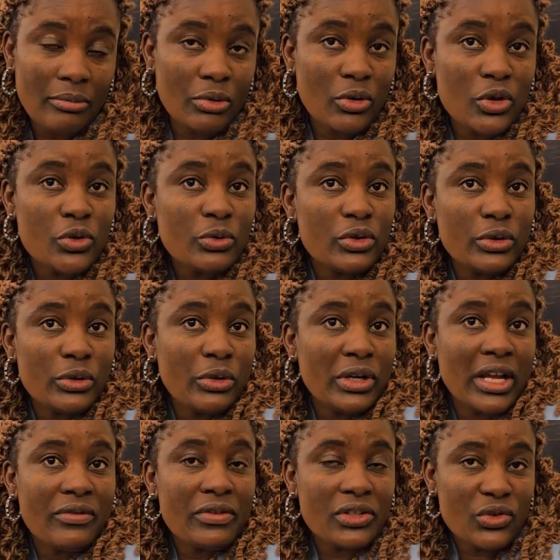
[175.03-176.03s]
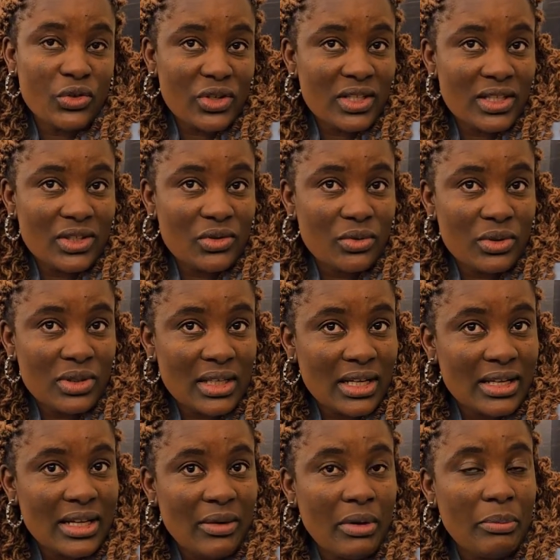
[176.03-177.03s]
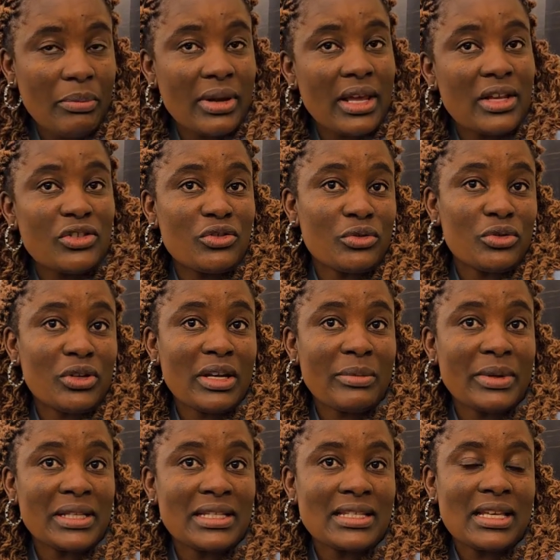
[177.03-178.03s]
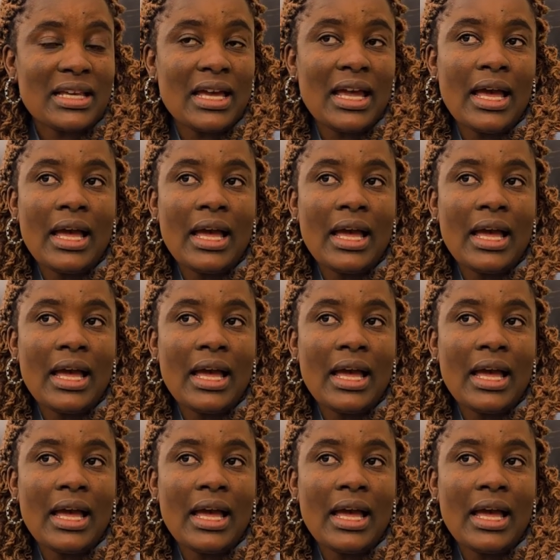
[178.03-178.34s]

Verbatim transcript: because we don't have resources to send our players to tournaments.